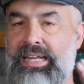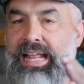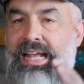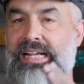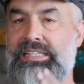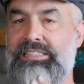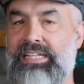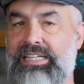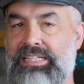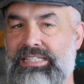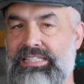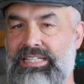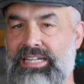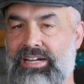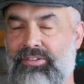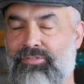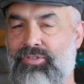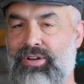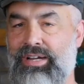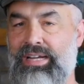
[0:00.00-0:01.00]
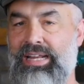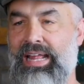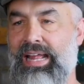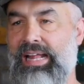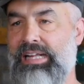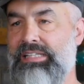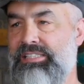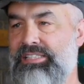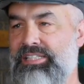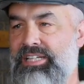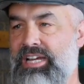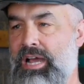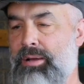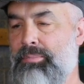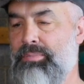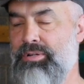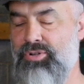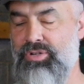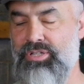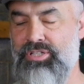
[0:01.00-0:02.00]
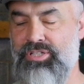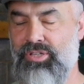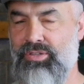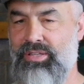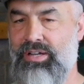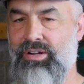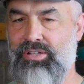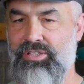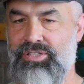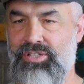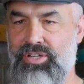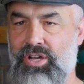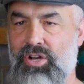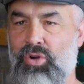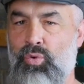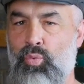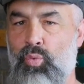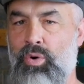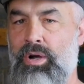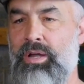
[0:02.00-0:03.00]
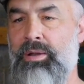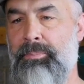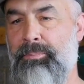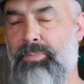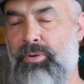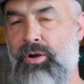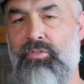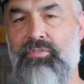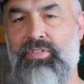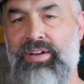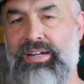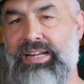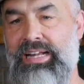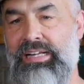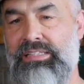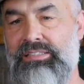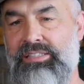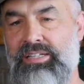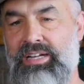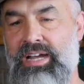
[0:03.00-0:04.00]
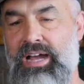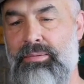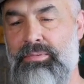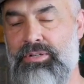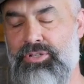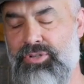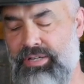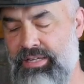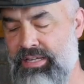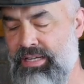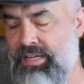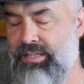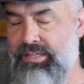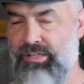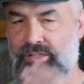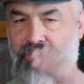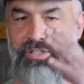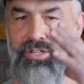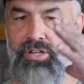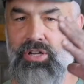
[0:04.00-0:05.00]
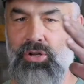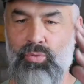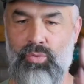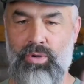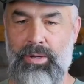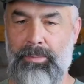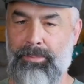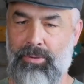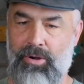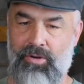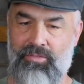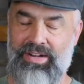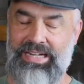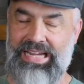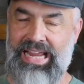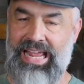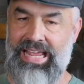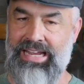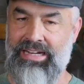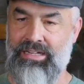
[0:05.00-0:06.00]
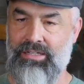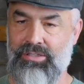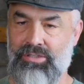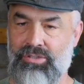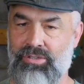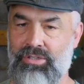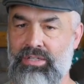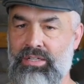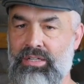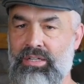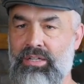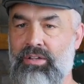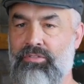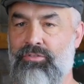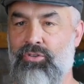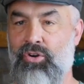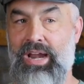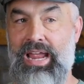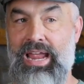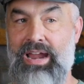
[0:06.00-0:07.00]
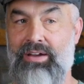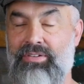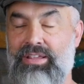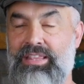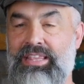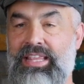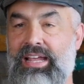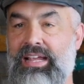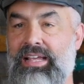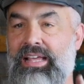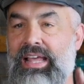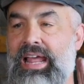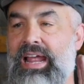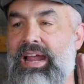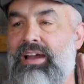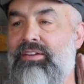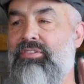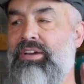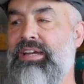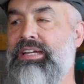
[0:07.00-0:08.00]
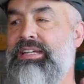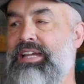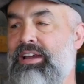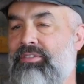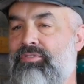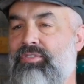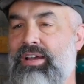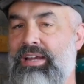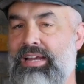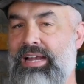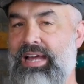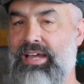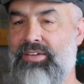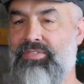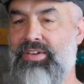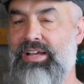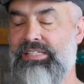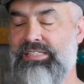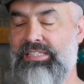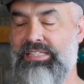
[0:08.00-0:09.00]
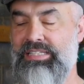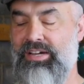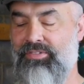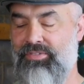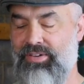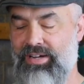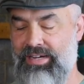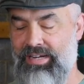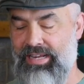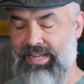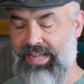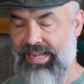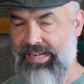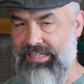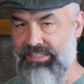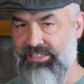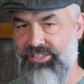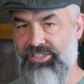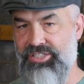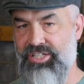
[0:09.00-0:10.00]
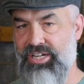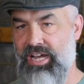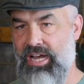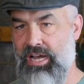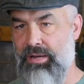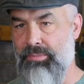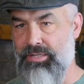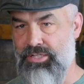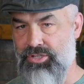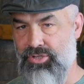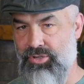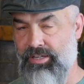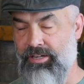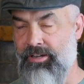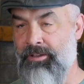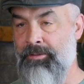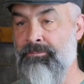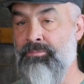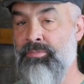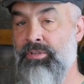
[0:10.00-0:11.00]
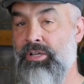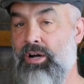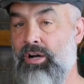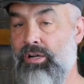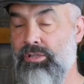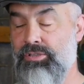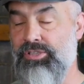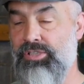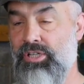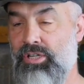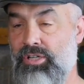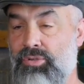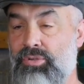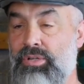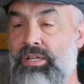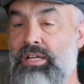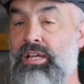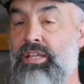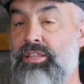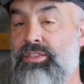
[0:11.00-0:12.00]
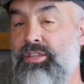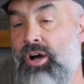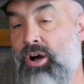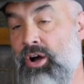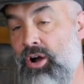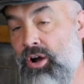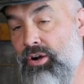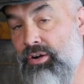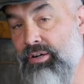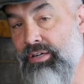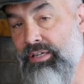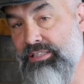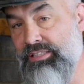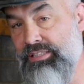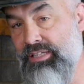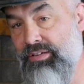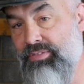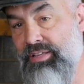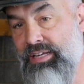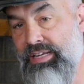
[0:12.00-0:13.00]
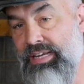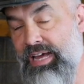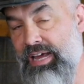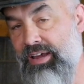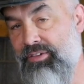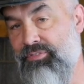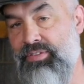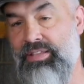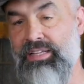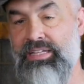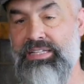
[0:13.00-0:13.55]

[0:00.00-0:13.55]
has a different edge geometry. So there is no one perfect edge geometry. There's no one perfect angle for everything. Every different knife has a different edge geometry. Also, the hardness of the knife and the